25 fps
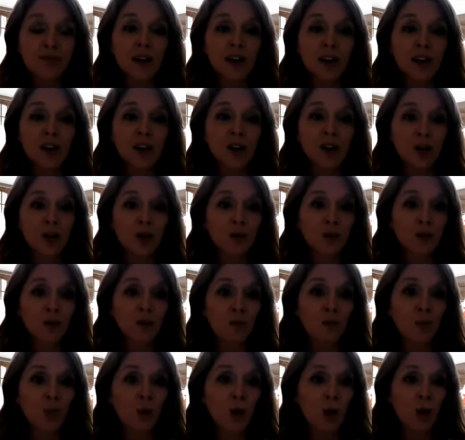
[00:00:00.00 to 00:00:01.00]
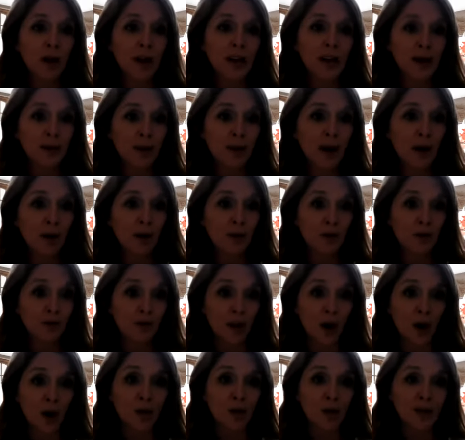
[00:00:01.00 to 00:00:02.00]
you're worried about
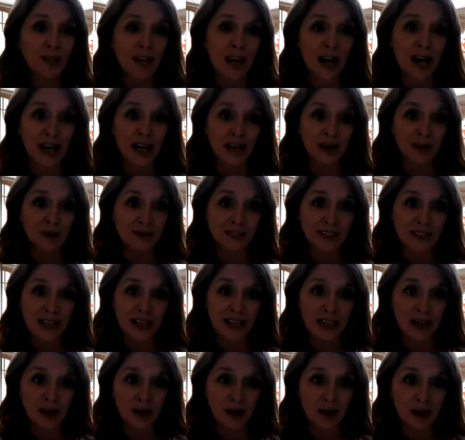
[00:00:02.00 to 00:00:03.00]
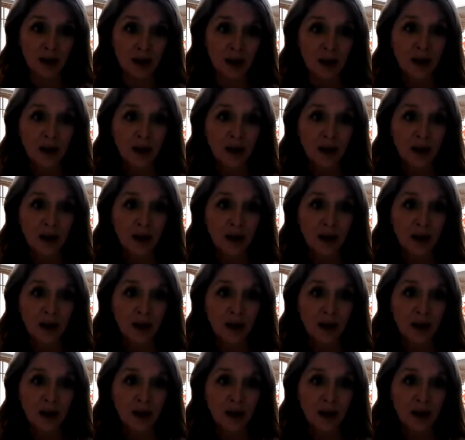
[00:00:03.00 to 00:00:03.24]
those items here.